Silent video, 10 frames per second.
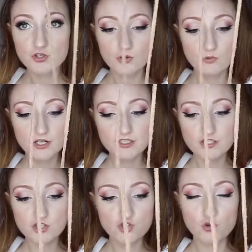so you can wear it
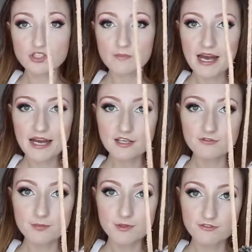as a shorter bag
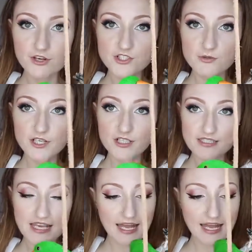if you prefer to wear it as a